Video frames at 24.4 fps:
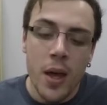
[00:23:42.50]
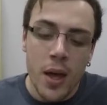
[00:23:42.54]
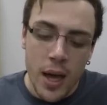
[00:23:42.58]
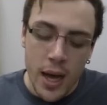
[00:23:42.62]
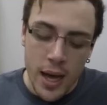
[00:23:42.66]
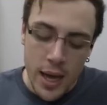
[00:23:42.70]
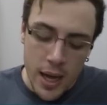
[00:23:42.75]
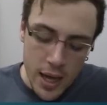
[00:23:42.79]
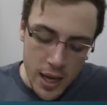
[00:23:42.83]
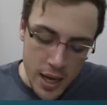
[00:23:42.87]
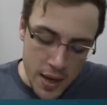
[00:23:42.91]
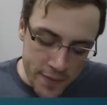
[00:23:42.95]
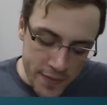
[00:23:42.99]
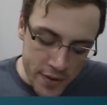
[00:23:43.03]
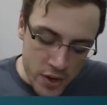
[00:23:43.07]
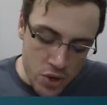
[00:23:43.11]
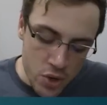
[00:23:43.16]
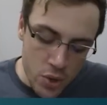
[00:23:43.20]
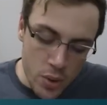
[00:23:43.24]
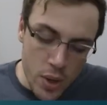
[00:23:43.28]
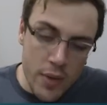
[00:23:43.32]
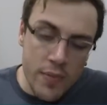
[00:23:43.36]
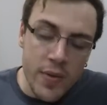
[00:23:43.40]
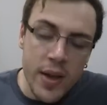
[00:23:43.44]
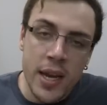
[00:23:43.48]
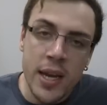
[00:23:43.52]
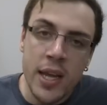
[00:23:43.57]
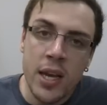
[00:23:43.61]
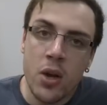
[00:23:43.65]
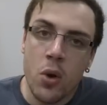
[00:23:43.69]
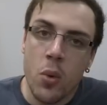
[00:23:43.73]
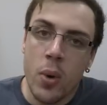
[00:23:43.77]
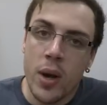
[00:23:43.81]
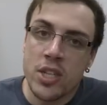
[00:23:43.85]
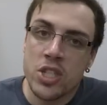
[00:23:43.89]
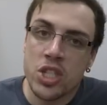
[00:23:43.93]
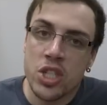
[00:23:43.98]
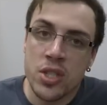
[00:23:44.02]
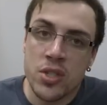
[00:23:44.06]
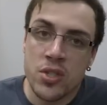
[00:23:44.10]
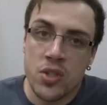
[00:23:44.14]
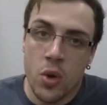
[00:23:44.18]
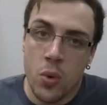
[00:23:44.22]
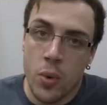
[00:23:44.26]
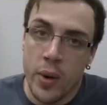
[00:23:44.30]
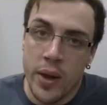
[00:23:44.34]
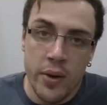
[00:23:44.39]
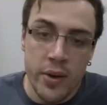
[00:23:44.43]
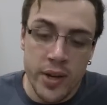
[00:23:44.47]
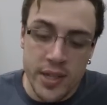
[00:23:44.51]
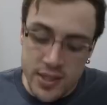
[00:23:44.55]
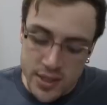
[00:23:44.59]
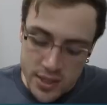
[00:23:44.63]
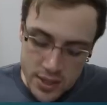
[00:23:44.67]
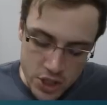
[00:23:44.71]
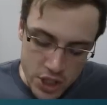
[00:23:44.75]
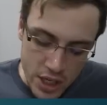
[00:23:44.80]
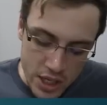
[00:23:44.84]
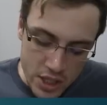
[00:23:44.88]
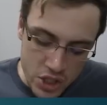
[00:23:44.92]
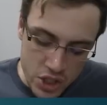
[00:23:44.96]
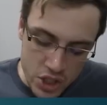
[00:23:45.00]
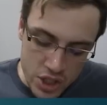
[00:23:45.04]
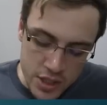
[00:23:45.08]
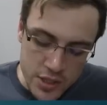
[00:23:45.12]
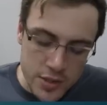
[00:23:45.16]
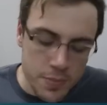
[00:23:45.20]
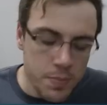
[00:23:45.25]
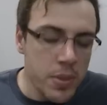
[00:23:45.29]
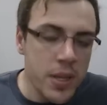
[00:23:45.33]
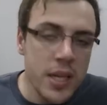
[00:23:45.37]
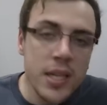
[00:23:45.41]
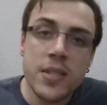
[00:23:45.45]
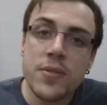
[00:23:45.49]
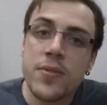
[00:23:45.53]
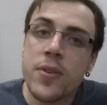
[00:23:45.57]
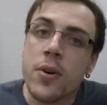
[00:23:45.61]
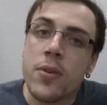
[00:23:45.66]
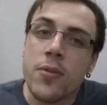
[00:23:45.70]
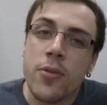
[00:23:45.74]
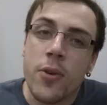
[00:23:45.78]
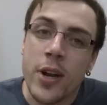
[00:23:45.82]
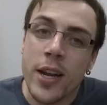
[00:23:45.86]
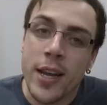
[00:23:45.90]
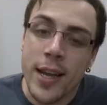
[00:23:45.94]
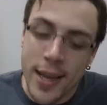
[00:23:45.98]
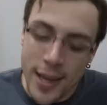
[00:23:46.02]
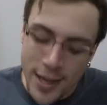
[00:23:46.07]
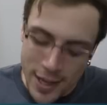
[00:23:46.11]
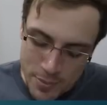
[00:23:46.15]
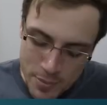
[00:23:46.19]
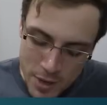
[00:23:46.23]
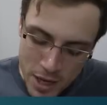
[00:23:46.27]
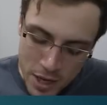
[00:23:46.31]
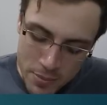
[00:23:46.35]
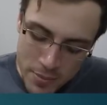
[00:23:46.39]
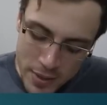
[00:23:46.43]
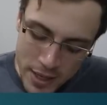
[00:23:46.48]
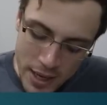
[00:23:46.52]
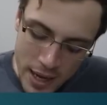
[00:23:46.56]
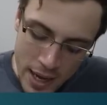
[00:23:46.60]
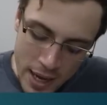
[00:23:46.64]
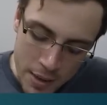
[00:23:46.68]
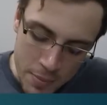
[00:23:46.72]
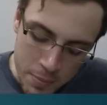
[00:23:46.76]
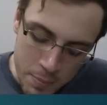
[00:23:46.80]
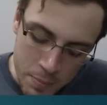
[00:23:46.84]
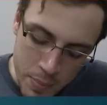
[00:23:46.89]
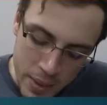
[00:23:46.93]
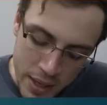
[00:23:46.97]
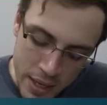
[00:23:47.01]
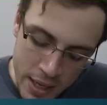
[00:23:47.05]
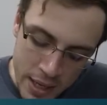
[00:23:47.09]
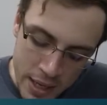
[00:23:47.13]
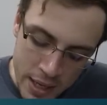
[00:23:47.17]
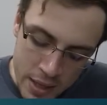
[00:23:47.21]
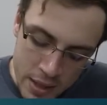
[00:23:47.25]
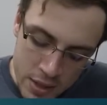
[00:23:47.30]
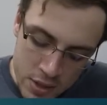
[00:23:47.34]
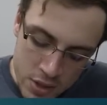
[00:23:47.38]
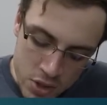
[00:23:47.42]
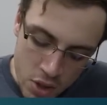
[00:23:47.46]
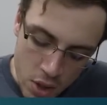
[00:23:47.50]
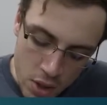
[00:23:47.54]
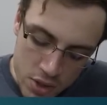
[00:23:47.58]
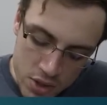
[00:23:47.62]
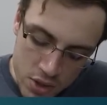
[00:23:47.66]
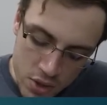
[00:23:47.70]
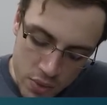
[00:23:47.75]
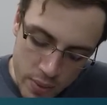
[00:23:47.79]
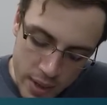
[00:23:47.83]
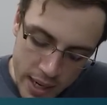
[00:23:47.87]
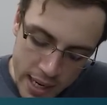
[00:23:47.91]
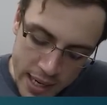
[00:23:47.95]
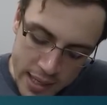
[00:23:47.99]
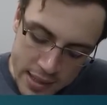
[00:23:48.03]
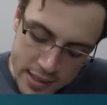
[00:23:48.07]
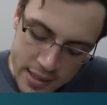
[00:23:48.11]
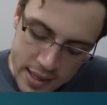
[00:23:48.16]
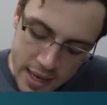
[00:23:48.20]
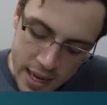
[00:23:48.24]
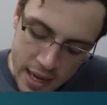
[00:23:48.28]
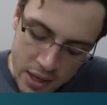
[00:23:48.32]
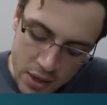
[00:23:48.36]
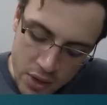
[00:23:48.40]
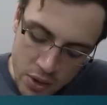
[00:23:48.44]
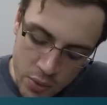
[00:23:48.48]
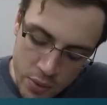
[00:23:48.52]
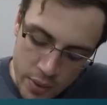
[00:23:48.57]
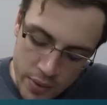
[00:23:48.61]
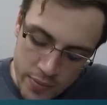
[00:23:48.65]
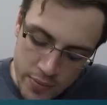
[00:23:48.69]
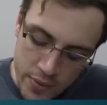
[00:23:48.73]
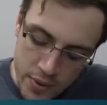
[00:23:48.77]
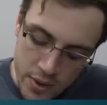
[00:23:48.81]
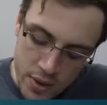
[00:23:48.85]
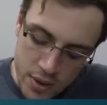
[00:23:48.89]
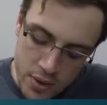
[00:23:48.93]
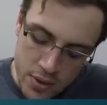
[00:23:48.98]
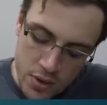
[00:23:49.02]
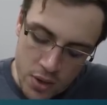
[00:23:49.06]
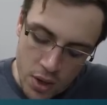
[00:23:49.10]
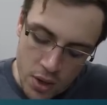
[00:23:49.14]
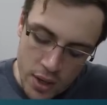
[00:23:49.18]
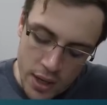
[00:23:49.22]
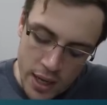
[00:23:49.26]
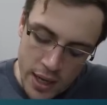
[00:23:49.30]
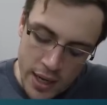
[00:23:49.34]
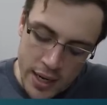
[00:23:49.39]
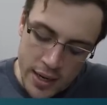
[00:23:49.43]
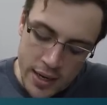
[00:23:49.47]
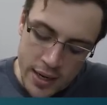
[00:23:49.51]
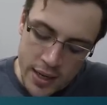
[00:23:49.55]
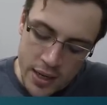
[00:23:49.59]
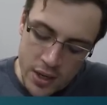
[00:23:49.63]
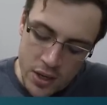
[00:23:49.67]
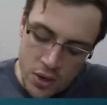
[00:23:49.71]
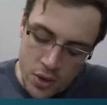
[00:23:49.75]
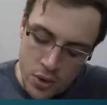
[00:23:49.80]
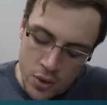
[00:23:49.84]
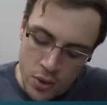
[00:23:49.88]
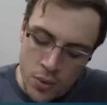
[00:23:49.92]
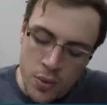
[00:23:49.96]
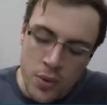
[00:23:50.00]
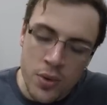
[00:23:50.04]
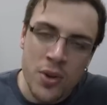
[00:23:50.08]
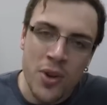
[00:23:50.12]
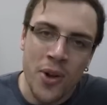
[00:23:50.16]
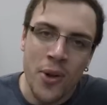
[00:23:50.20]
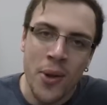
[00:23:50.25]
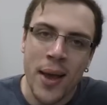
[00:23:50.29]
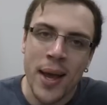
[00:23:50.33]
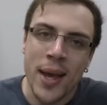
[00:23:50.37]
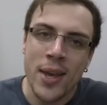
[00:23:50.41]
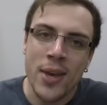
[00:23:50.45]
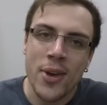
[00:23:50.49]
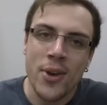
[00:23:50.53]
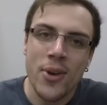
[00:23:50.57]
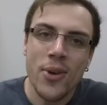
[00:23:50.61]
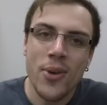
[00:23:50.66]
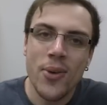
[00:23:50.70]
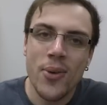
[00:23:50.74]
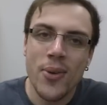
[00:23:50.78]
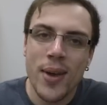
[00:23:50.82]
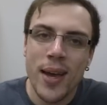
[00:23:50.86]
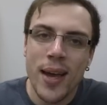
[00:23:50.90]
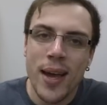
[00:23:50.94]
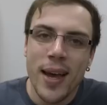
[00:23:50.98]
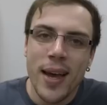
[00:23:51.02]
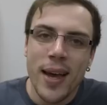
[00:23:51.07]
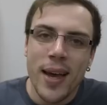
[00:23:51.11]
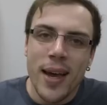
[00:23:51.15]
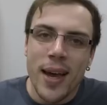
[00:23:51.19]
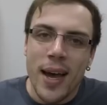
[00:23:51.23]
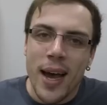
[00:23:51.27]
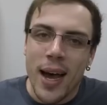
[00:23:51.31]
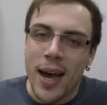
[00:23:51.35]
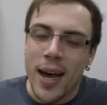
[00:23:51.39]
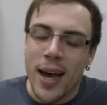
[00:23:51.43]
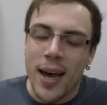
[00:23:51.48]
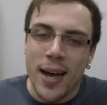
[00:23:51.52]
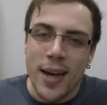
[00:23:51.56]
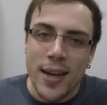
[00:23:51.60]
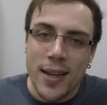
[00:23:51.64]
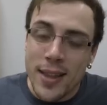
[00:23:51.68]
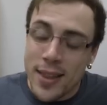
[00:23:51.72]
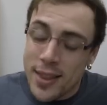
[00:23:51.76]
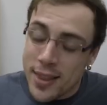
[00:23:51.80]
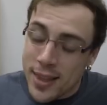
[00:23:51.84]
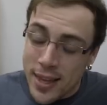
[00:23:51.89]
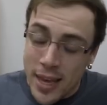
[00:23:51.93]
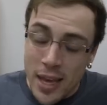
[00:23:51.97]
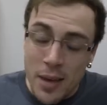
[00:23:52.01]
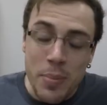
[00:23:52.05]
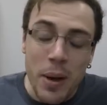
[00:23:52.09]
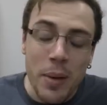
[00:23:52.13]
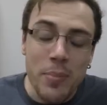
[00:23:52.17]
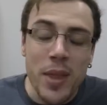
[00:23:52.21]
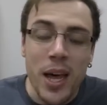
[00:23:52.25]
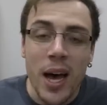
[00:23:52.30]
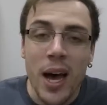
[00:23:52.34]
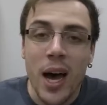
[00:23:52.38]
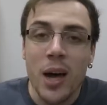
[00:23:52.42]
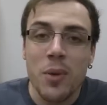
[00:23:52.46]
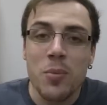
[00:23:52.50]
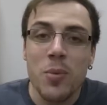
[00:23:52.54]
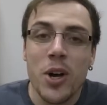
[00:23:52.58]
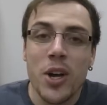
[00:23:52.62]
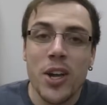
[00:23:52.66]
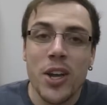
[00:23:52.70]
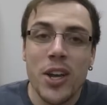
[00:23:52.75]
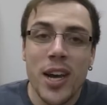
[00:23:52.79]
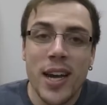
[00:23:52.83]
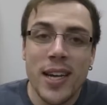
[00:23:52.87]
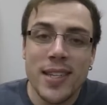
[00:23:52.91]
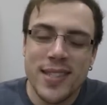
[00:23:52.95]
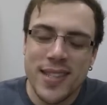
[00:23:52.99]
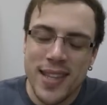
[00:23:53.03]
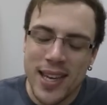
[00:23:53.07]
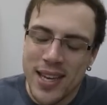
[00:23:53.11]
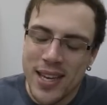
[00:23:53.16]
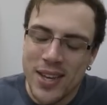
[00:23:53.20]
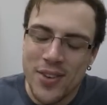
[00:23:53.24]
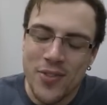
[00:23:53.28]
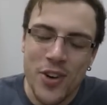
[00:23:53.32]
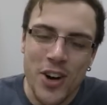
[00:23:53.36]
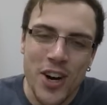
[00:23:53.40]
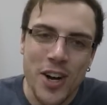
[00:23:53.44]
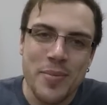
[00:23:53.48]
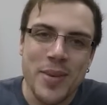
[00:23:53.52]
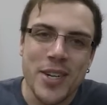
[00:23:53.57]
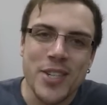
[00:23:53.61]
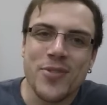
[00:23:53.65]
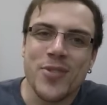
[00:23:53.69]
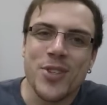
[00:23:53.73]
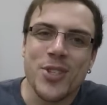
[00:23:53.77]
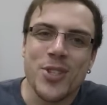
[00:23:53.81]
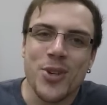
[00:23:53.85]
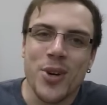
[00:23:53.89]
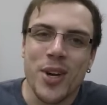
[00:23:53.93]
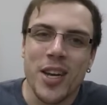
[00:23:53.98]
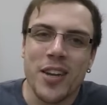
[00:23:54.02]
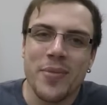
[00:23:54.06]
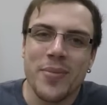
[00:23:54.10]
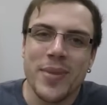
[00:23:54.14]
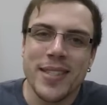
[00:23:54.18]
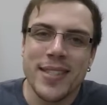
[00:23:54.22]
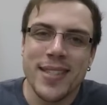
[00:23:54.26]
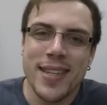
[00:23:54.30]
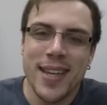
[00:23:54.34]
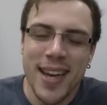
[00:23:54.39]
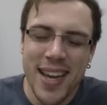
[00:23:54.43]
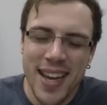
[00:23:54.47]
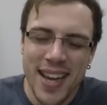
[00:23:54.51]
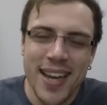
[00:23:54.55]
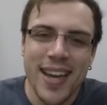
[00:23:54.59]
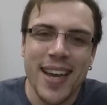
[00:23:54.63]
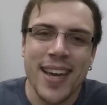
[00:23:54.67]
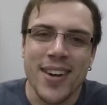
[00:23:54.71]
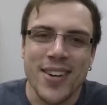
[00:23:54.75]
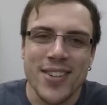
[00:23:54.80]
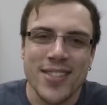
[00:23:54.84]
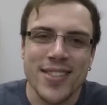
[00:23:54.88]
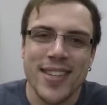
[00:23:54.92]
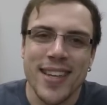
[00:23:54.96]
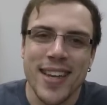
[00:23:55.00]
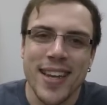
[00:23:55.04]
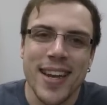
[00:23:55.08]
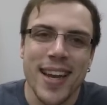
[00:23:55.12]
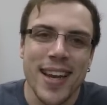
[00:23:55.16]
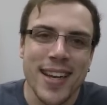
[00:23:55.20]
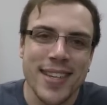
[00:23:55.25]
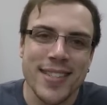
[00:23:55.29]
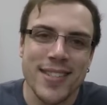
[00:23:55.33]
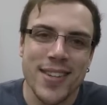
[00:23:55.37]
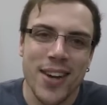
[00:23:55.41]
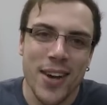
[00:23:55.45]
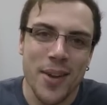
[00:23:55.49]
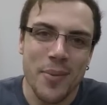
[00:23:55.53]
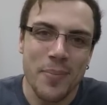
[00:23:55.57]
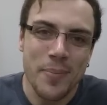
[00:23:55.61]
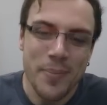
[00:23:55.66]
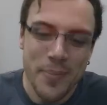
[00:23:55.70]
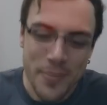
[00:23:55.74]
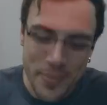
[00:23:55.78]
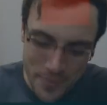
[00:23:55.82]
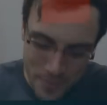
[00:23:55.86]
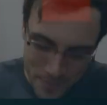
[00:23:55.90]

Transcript: If you do have any questions, queries, suggestions, please feel free to email me at b.grant@griffith.edu.au. Keep up the hard work, guys. Thank you very much for joining me today, and I'll see you next time.